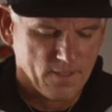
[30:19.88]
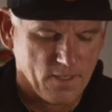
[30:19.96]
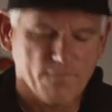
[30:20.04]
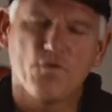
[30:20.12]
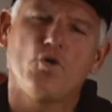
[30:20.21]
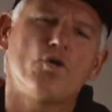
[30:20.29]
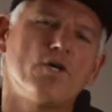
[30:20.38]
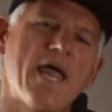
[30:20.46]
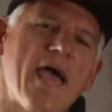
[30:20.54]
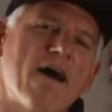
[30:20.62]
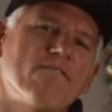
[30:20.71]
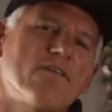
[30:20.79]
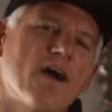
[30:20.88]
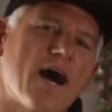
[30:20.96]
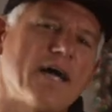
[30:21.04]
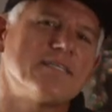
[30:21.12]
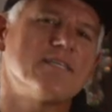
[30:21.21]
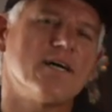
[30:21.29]
If you could have
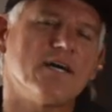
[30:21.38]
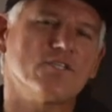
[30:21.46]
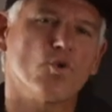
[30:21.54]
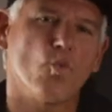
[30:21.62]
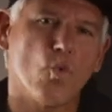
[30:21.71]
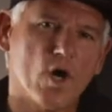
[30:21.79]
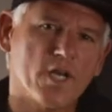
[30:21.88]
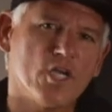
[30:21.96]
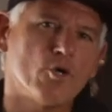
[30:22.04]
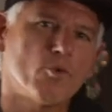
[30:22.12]
God touch one of